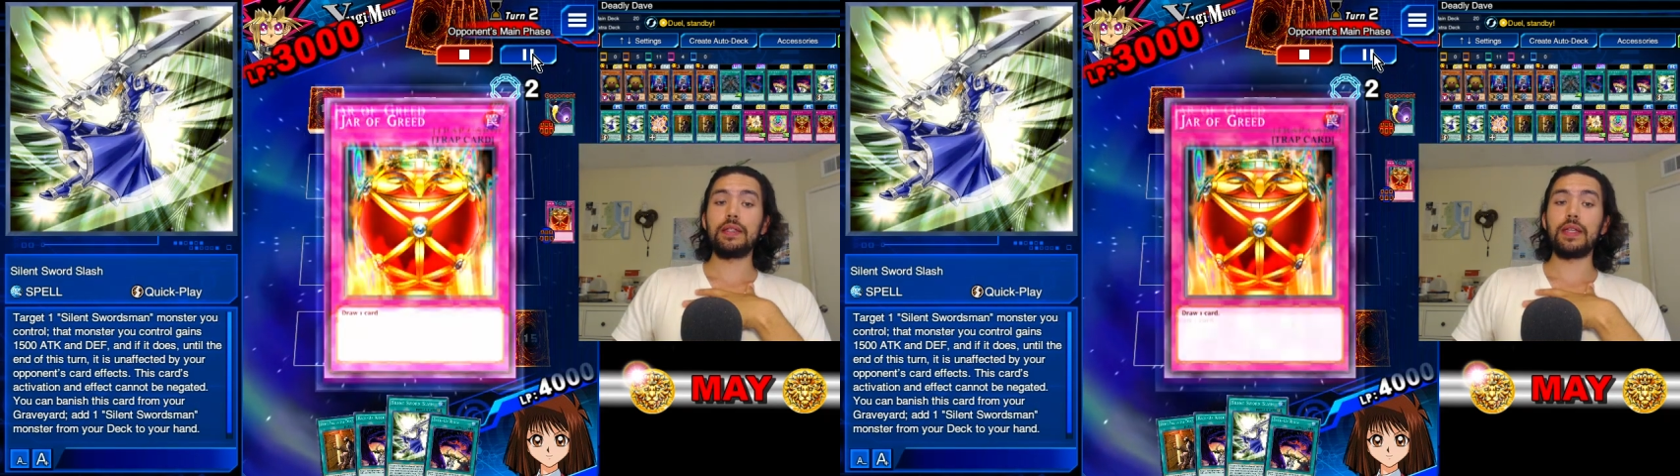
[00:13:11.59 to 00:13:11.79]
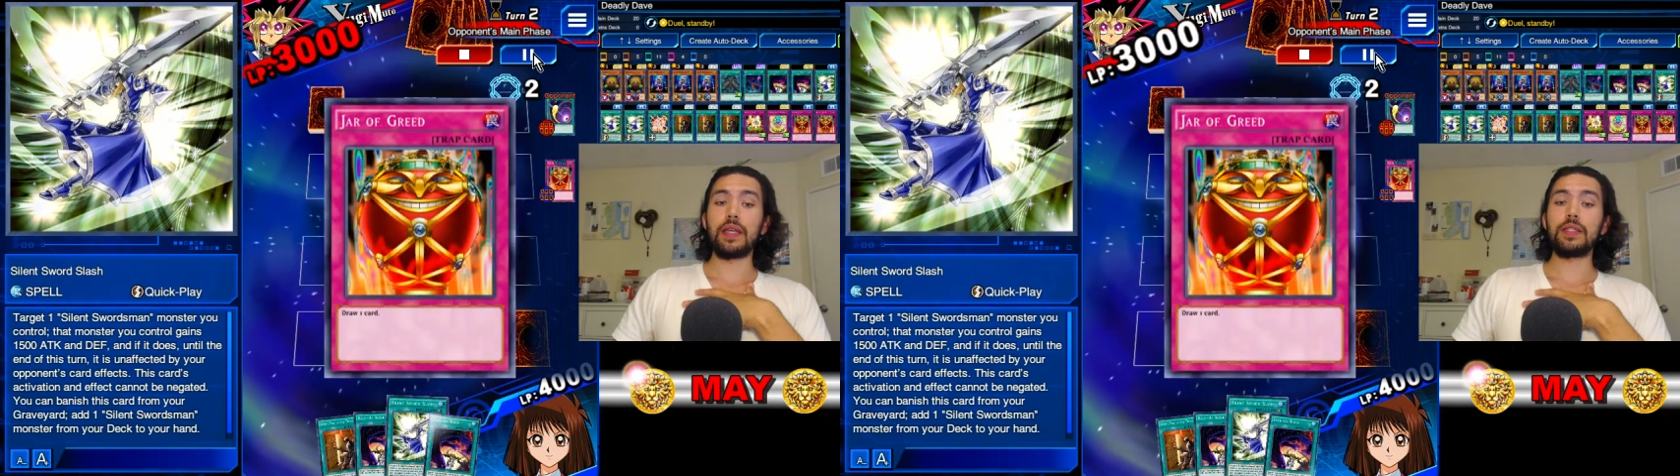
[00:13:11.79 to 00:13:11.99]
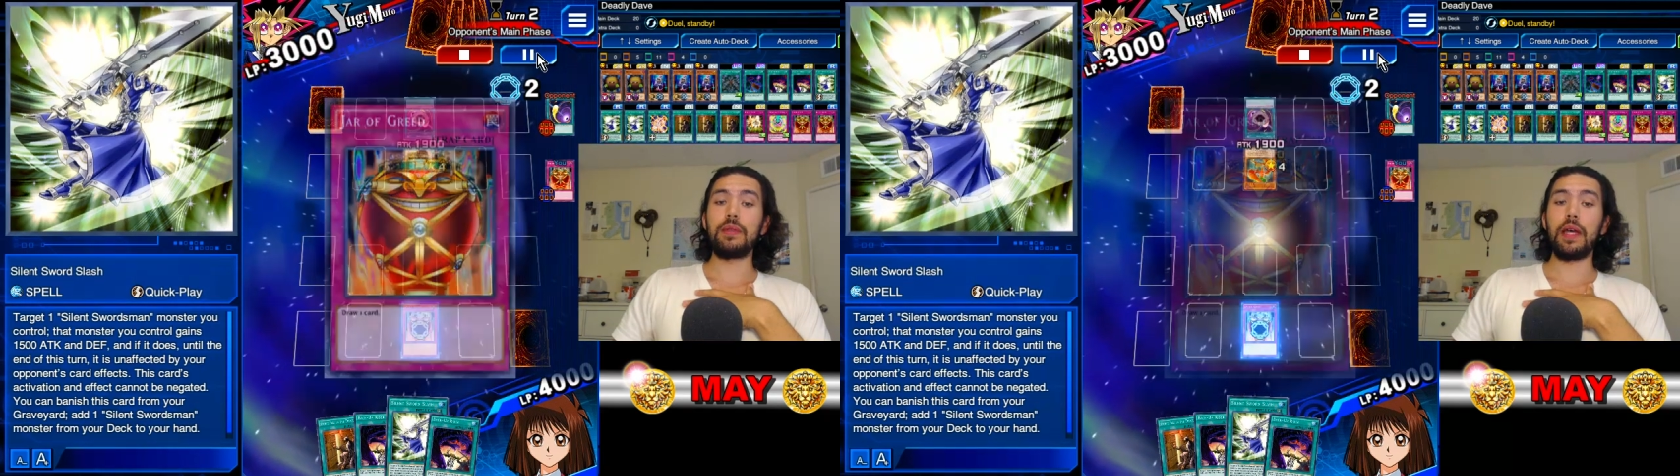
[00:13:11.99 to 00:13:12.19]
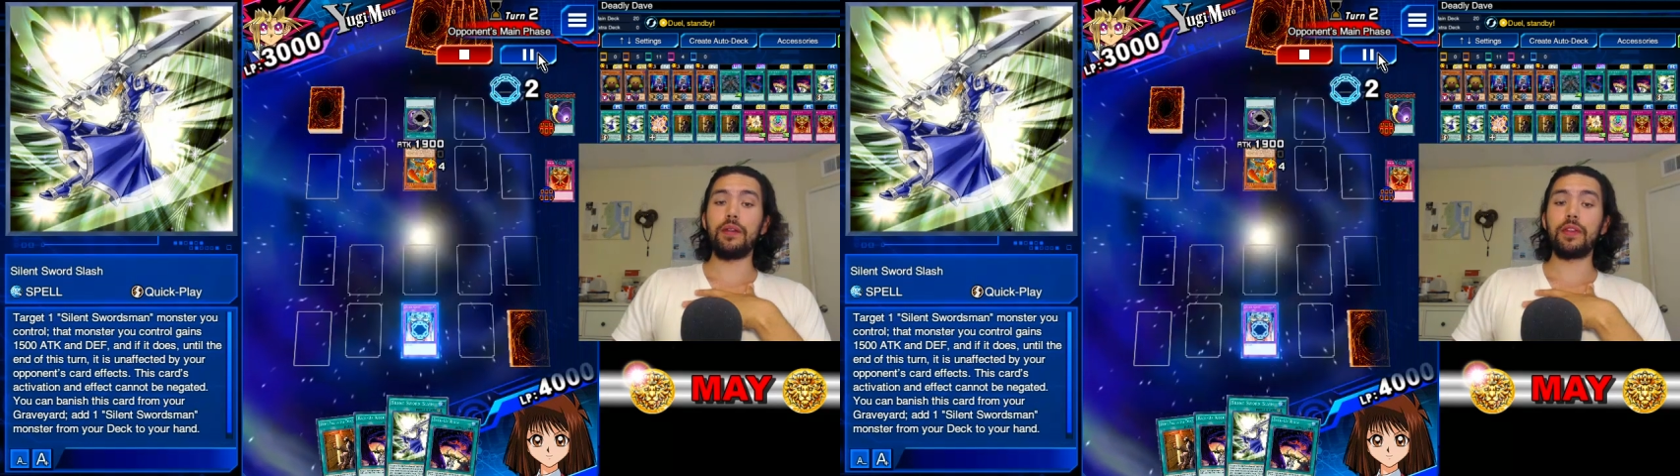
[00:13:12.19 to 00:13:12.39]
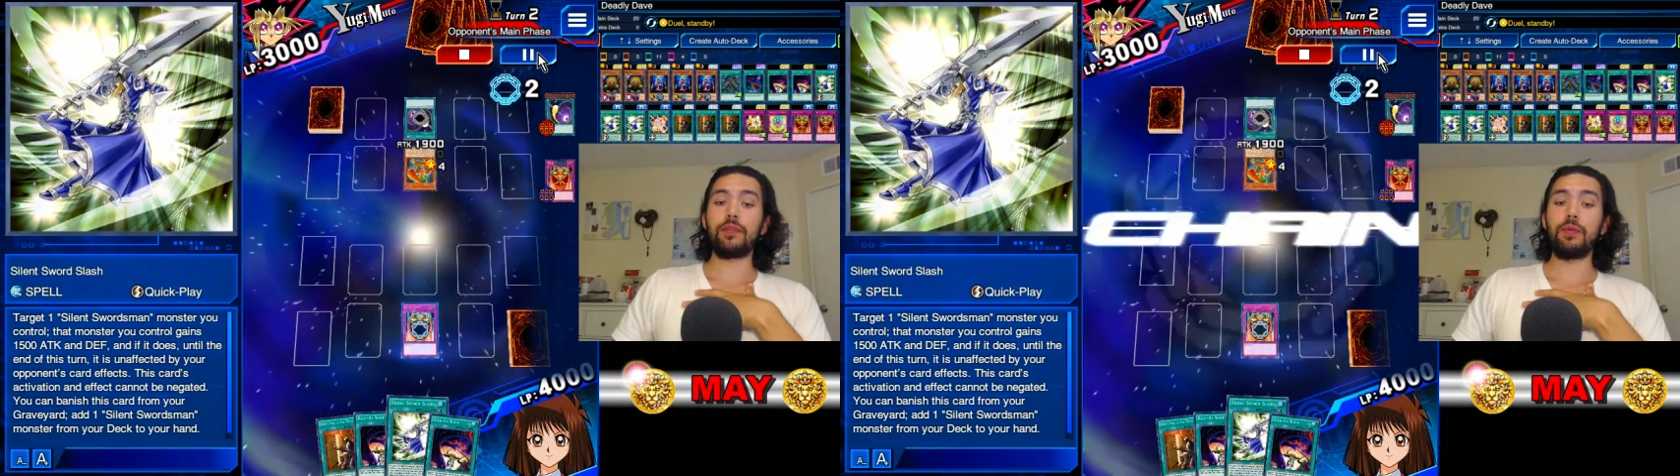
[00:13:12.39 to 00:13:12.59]
takes him
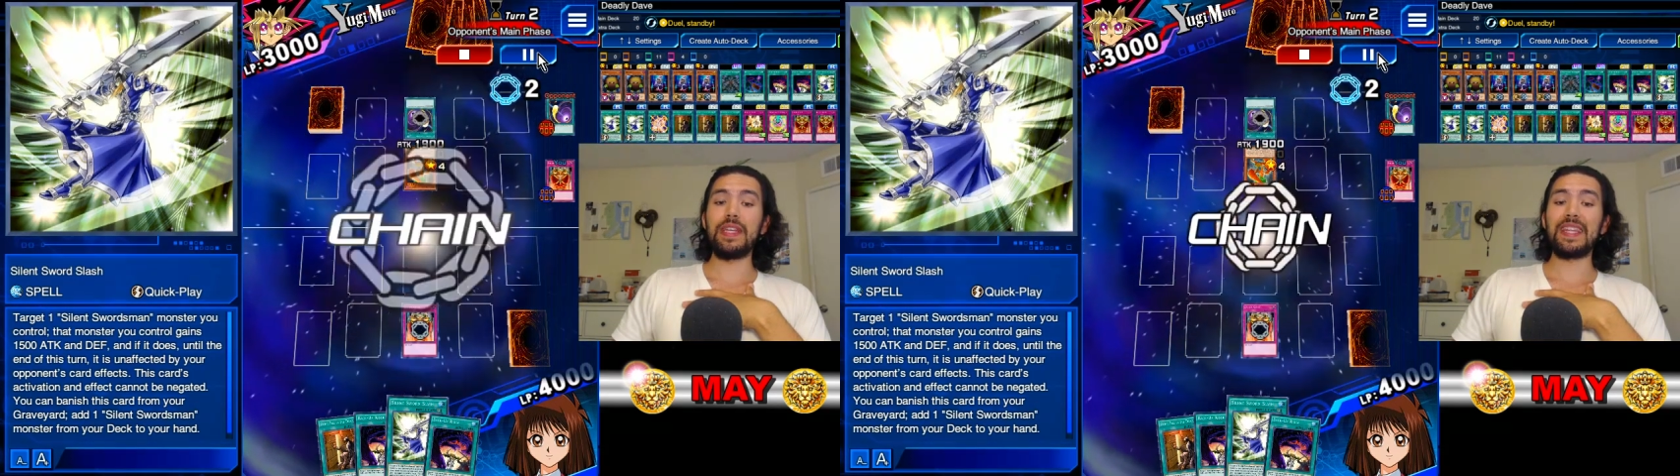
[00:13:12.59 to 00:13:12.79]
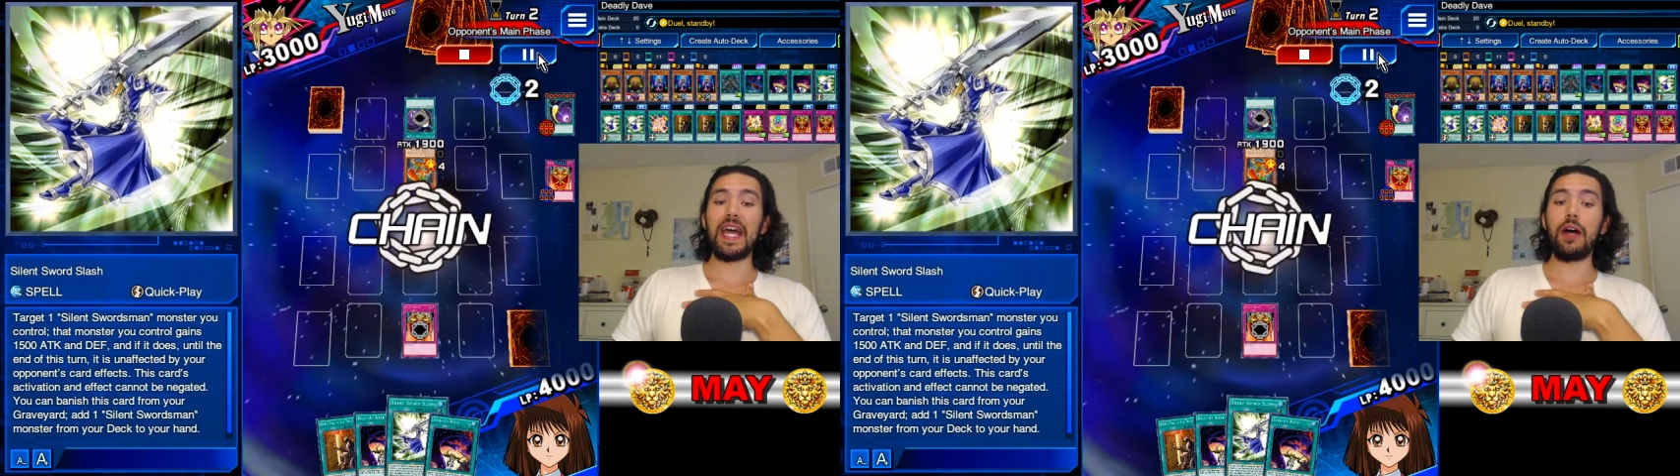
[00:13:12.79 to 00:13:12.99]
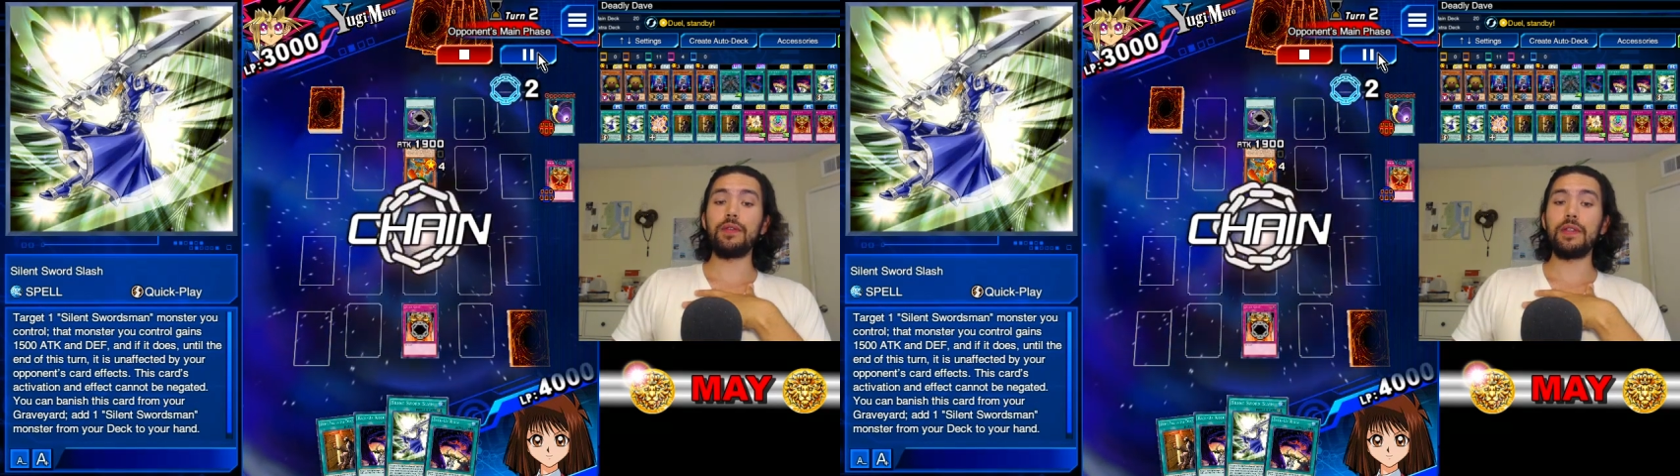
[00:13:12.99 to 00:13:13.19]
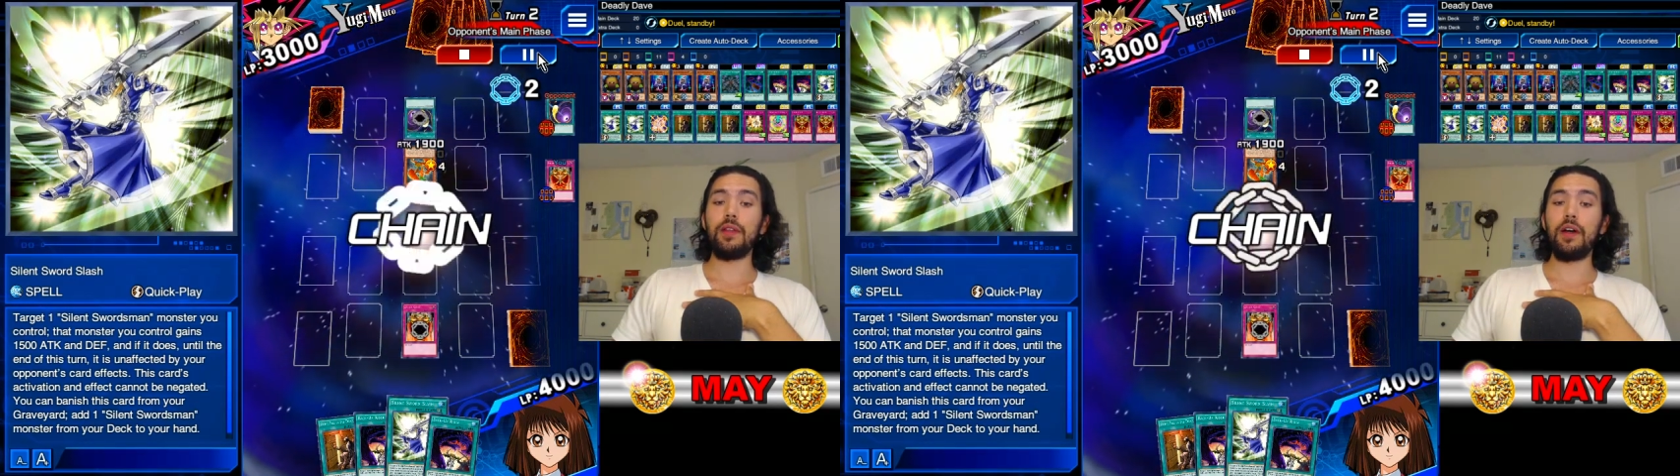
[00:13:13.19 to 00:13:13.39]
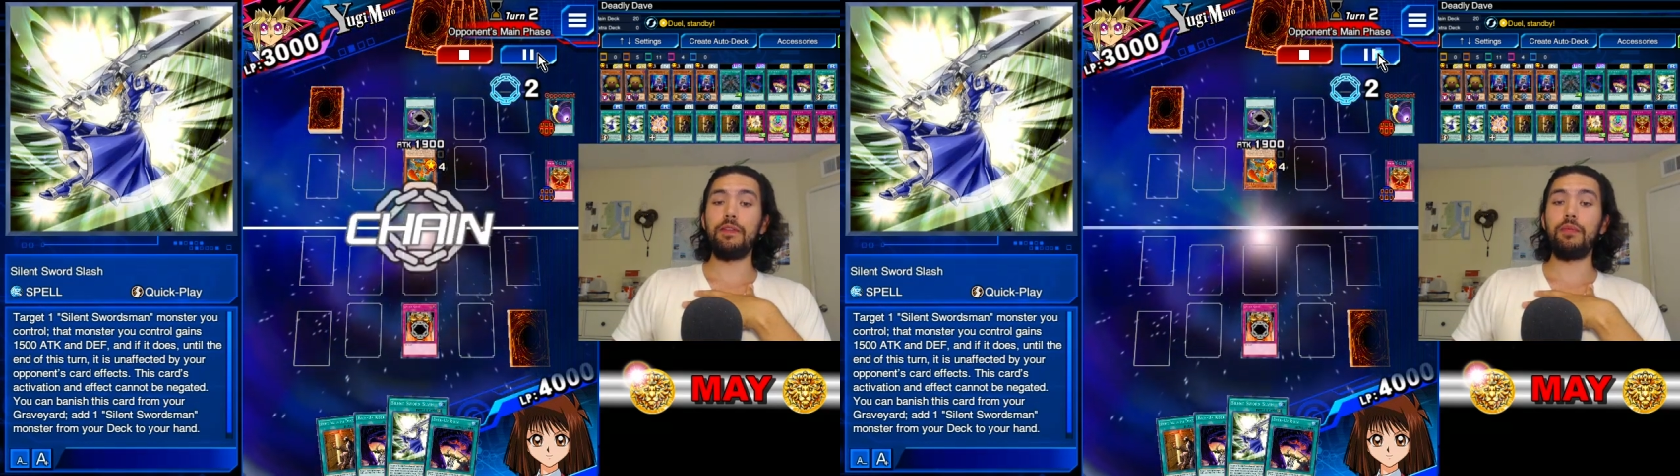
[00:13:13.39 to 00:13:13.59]
down to
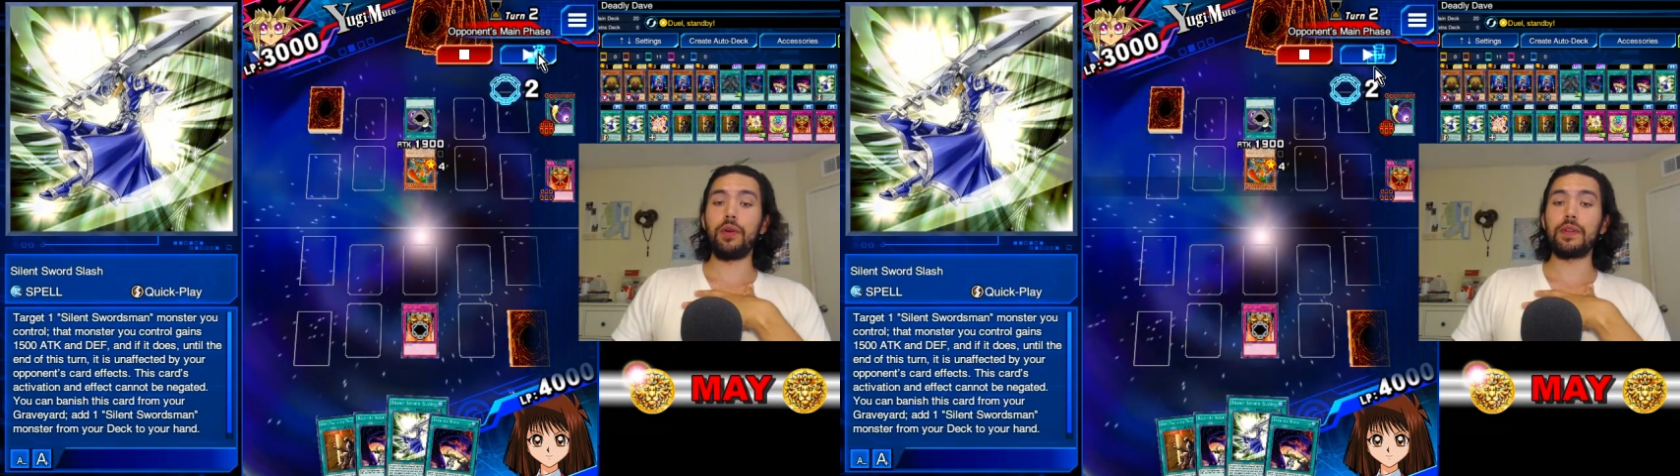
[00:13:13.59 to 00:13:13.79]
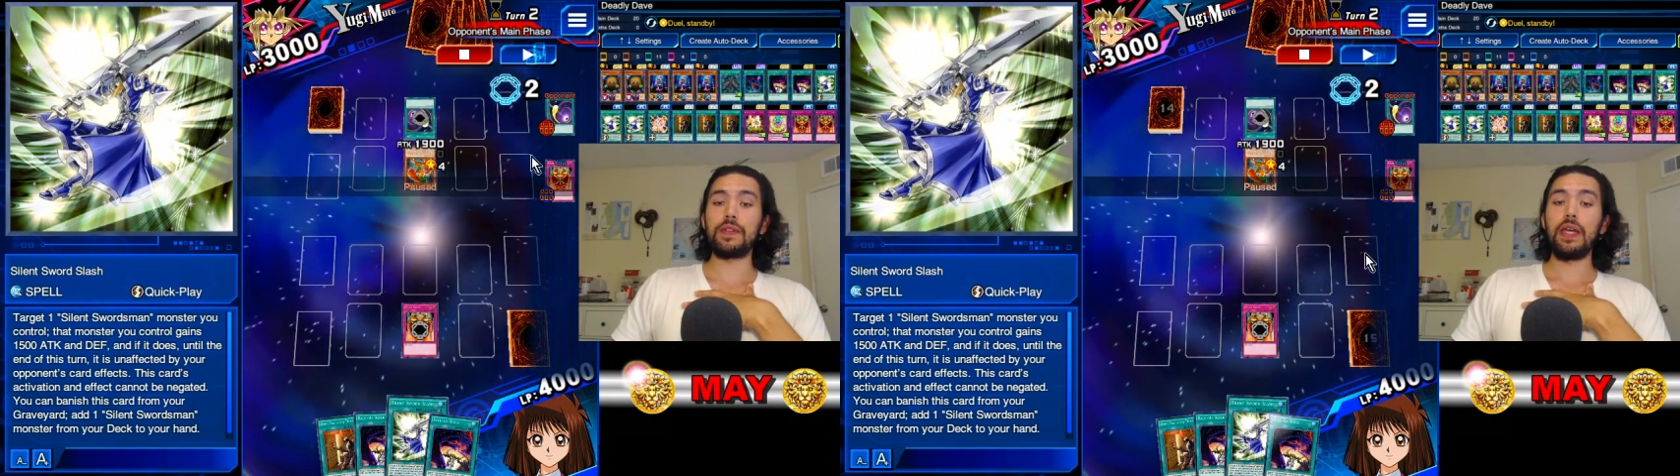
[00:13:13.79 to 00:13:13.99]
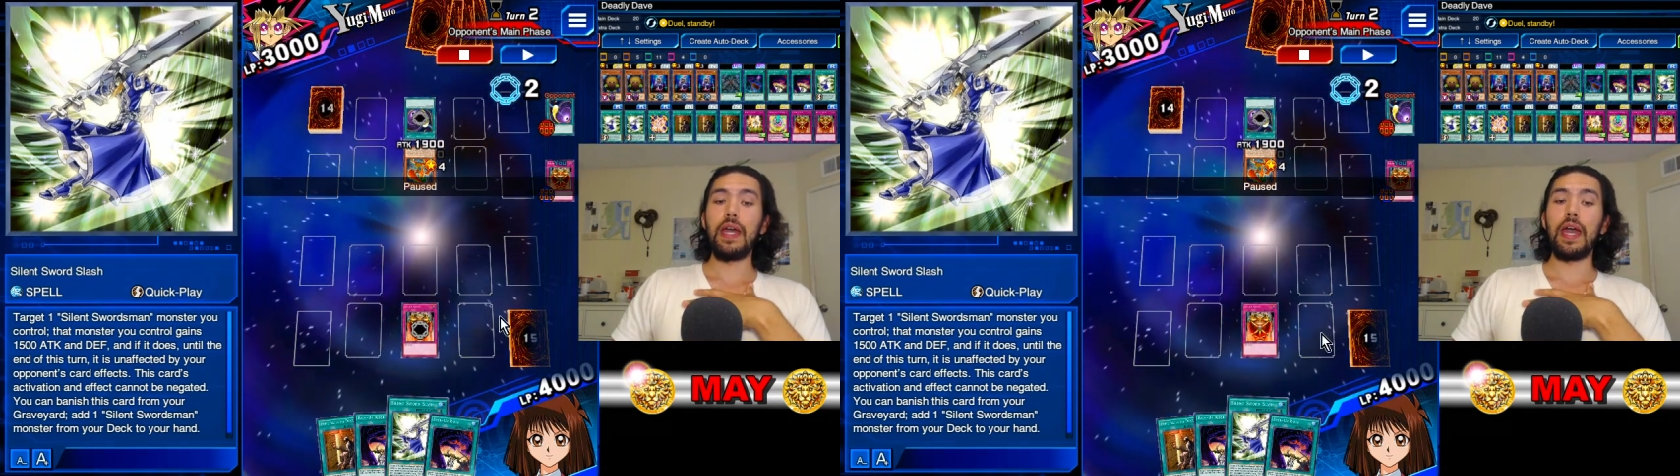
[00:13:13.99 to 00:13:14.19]
3,000 life points,